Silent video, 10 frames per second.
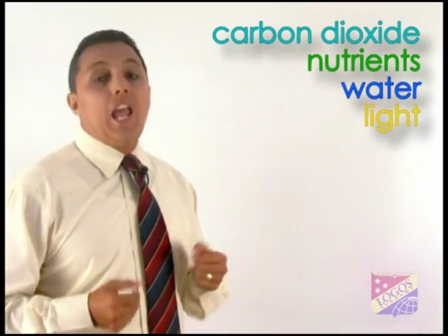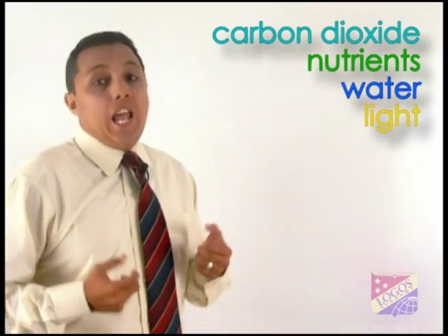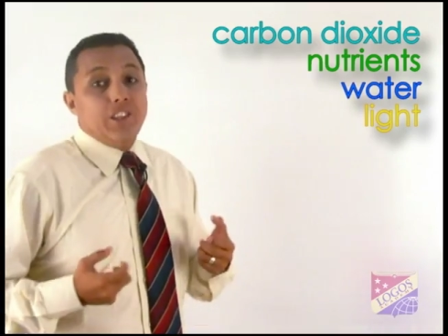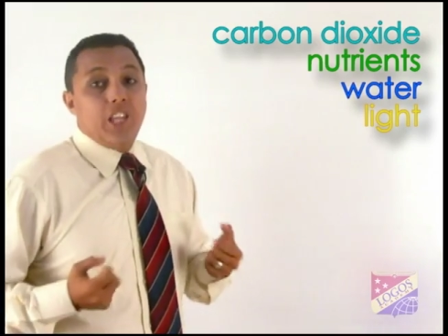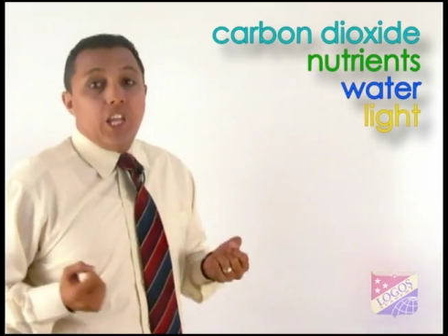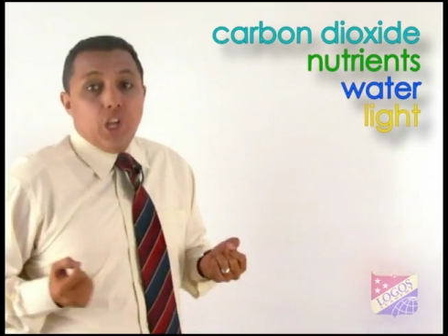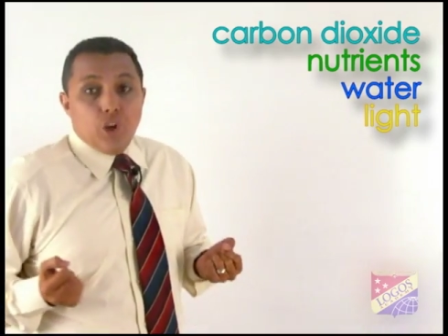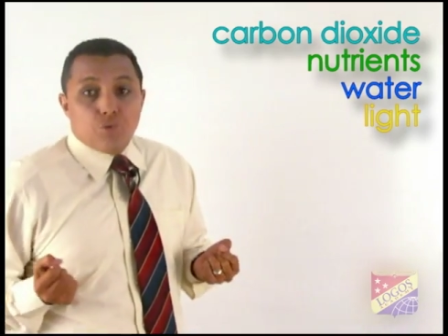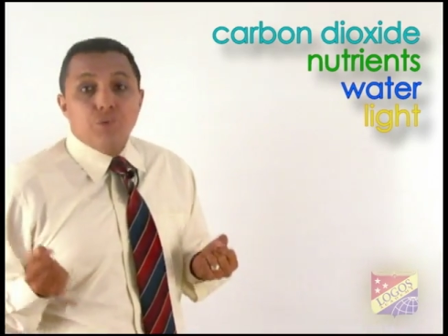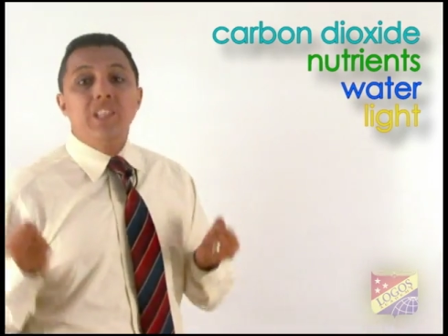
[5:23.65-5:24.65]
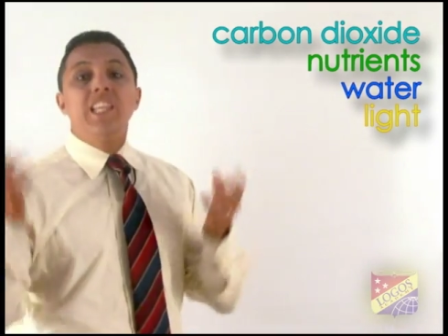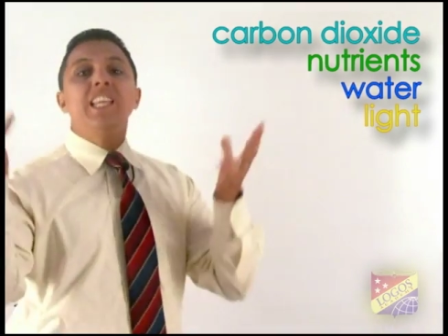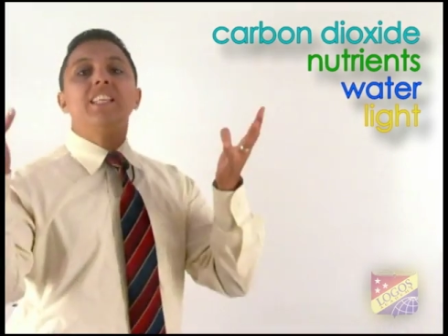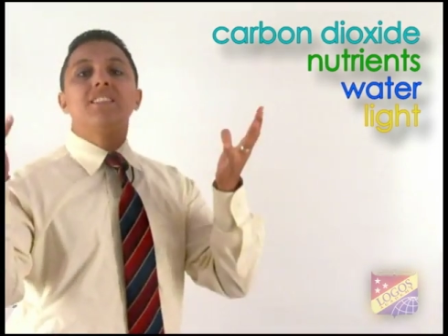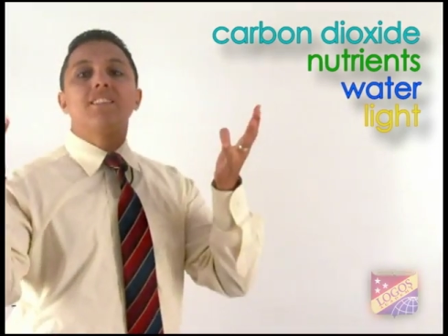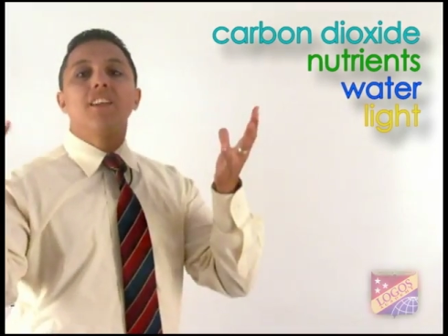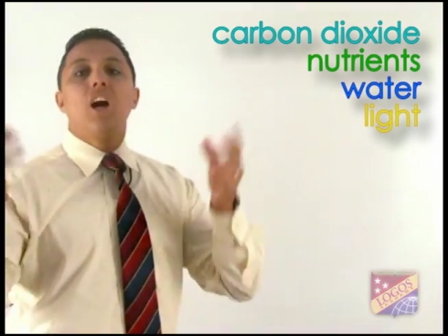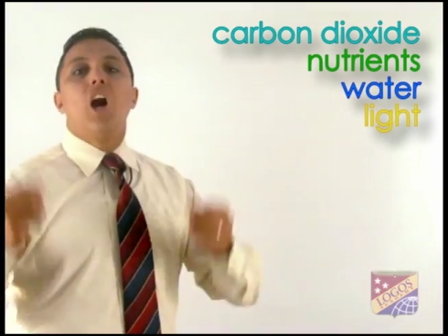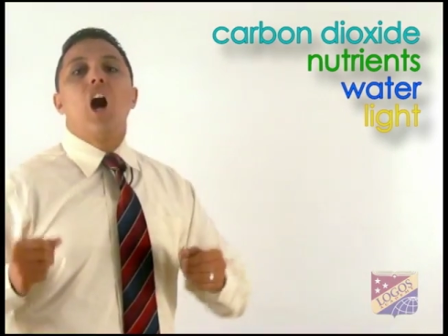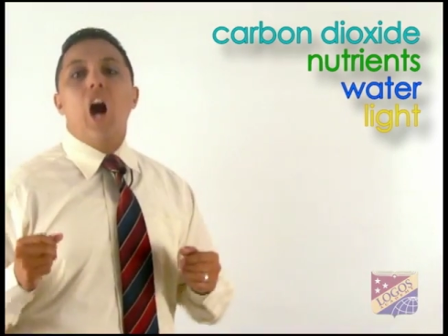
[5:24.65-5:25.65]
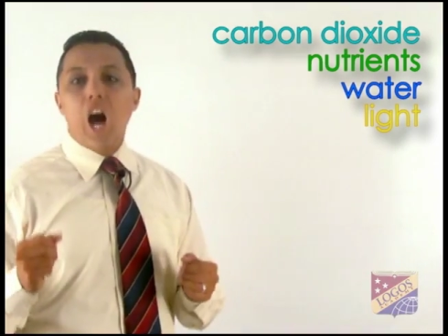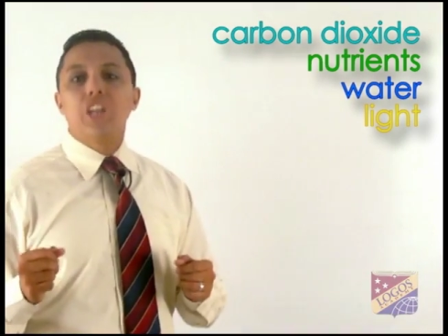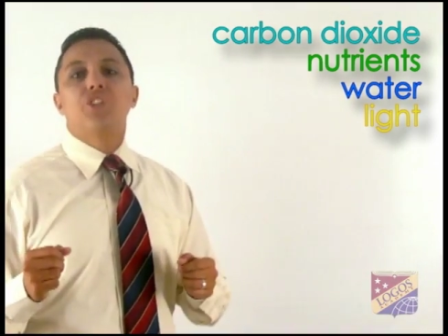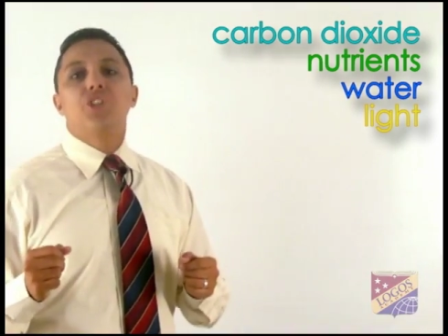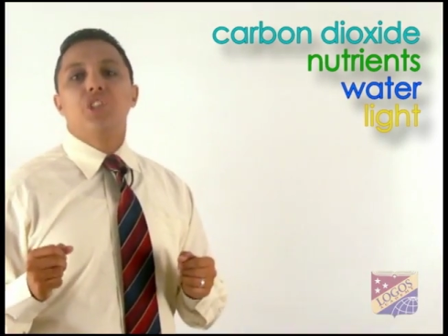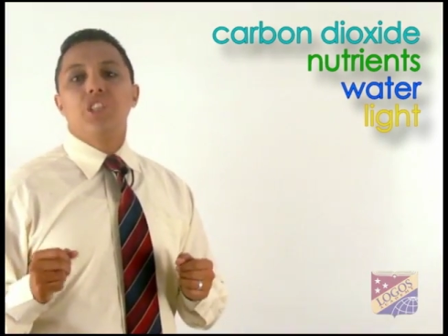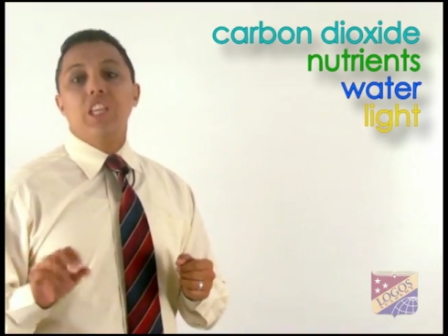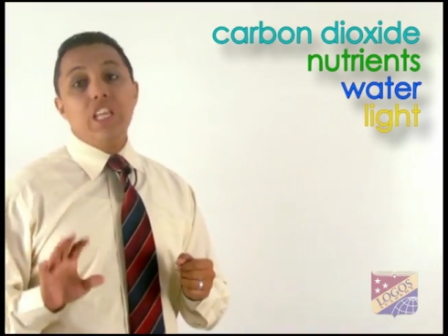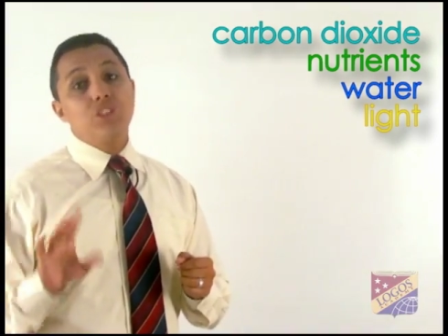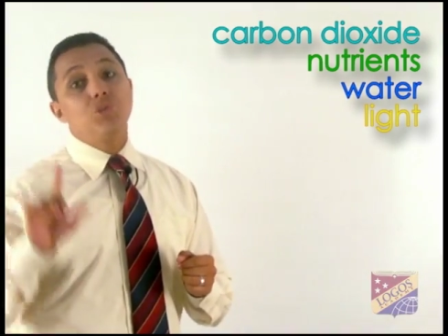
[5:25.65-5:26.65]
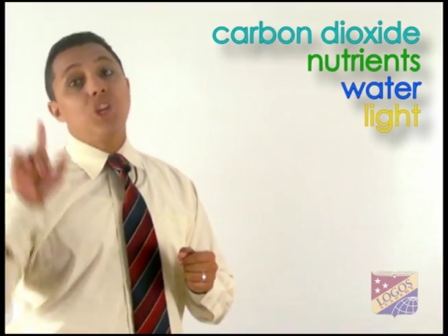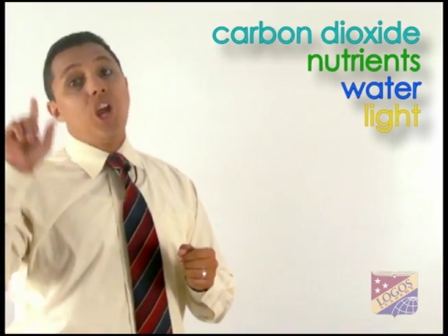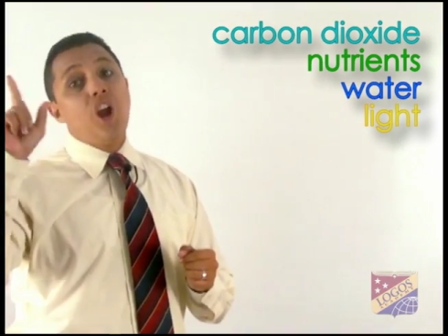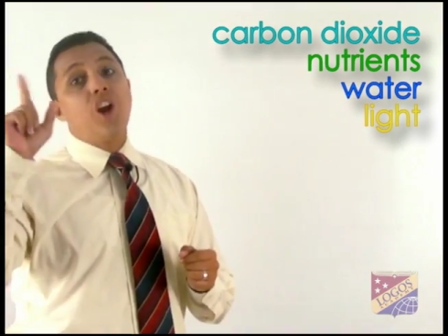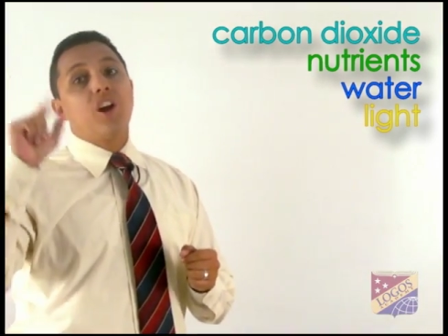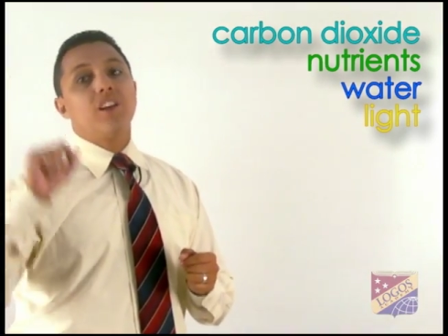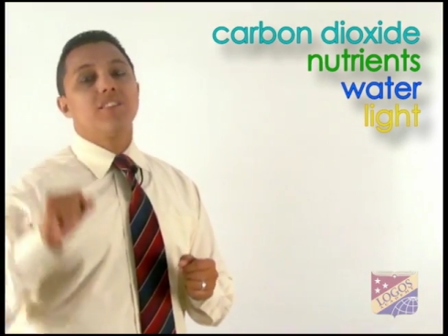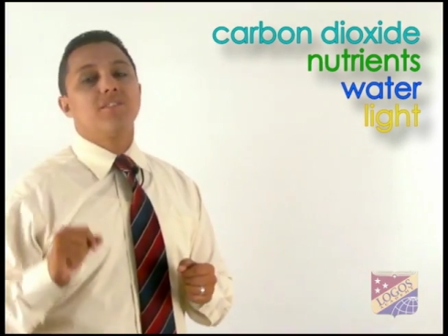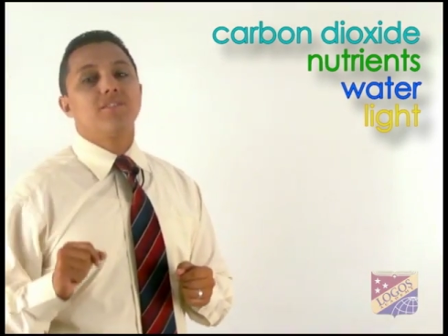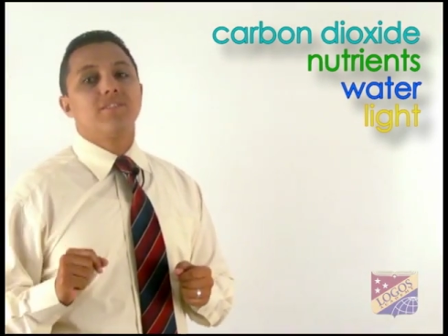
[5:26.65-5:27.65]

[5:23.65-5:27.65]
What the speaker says: and they release oxygen into the air.